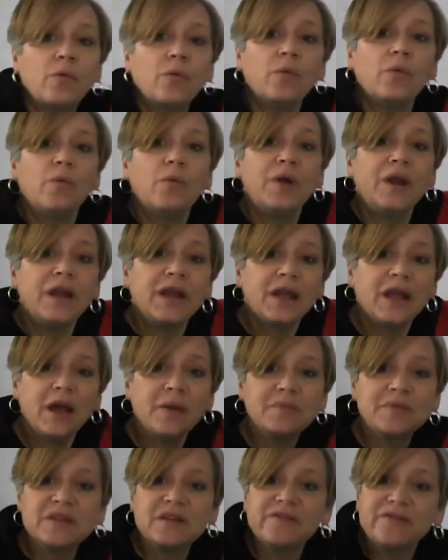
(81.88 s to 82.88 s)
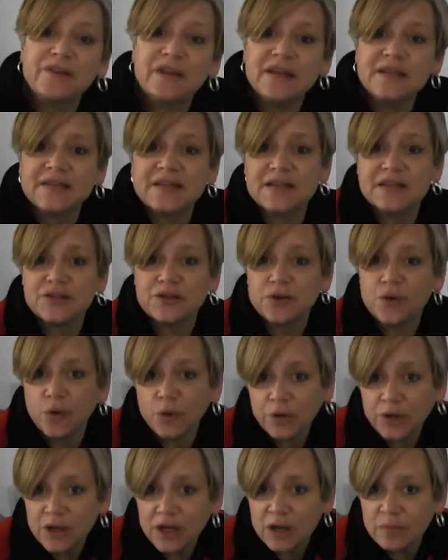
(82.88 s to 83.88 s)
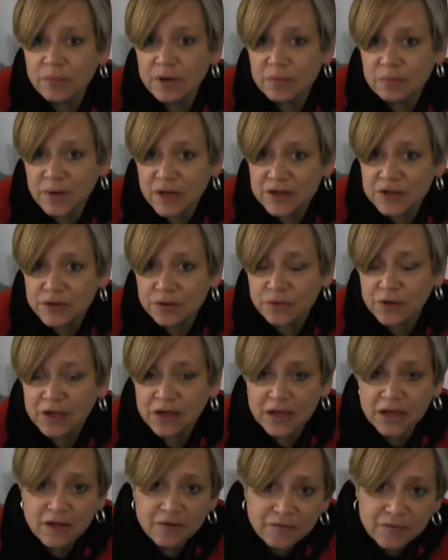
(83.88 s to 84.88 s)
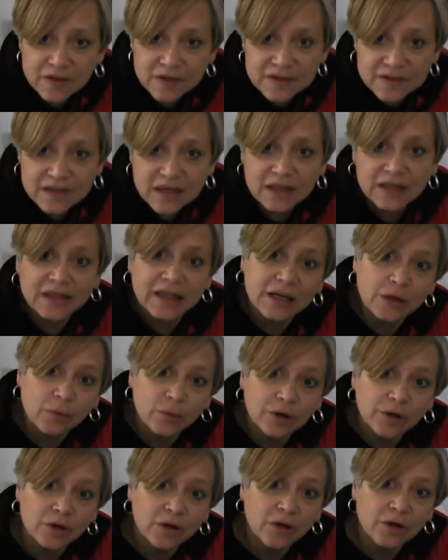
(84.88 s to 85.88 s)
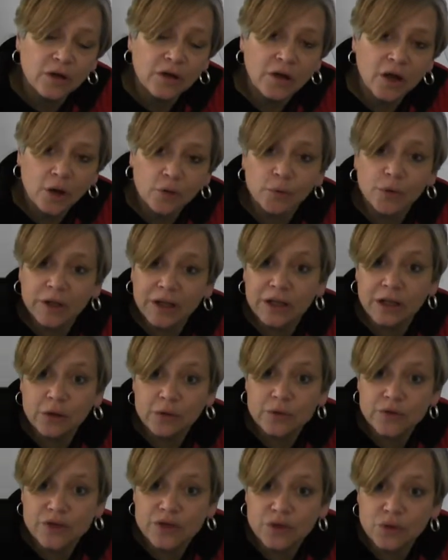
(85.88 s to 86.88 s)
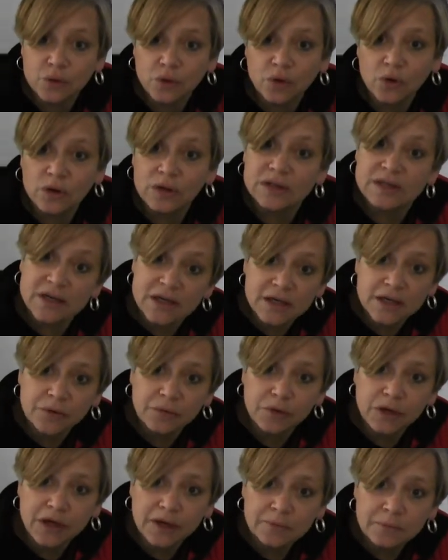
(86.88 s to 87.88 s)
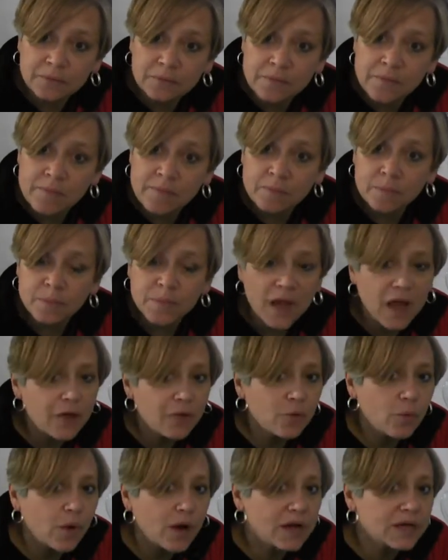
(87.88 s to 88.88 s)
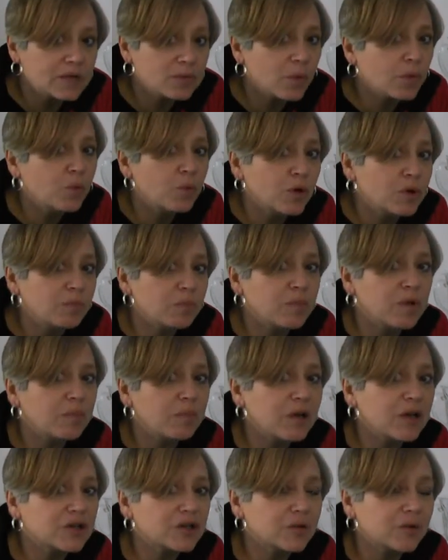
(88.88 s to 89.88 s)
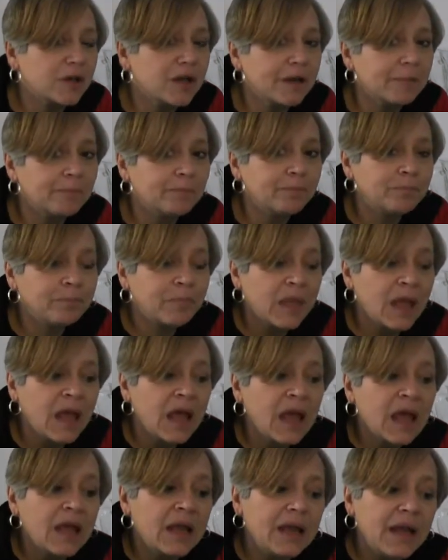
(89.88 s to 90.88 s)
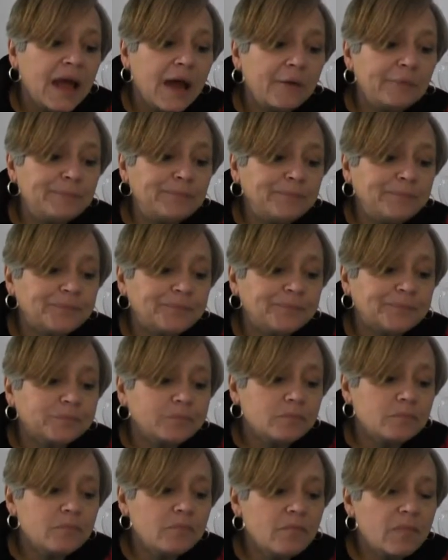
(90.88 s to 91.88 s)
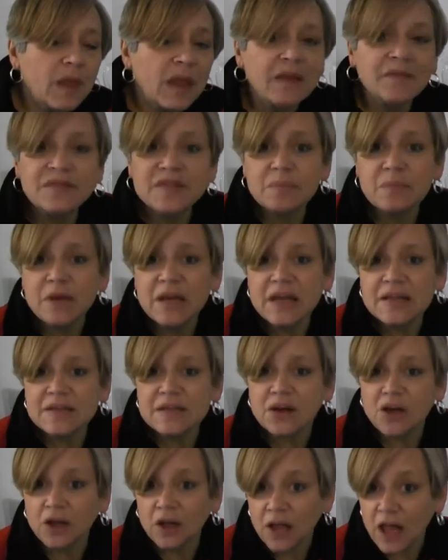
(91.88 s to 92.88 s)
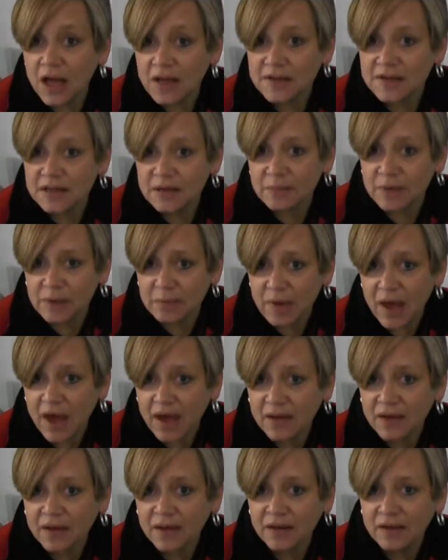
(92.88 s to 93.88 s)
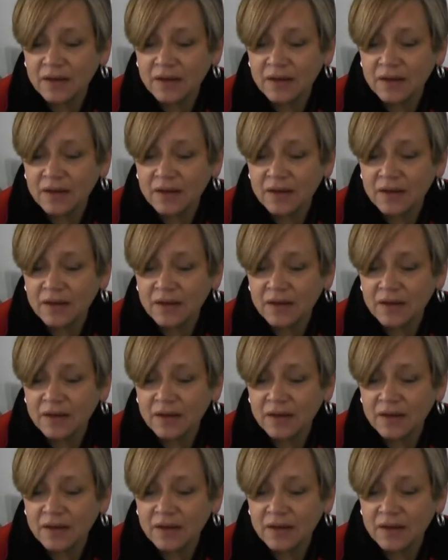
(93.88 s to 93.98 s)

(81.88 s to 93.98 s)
when it comes to feces, you're only going to be measuring if it's liquid, a really loose stool, diarrhea. Otherwise, we wouldn't be measuring it. Now, if somebody has a colostomy bag,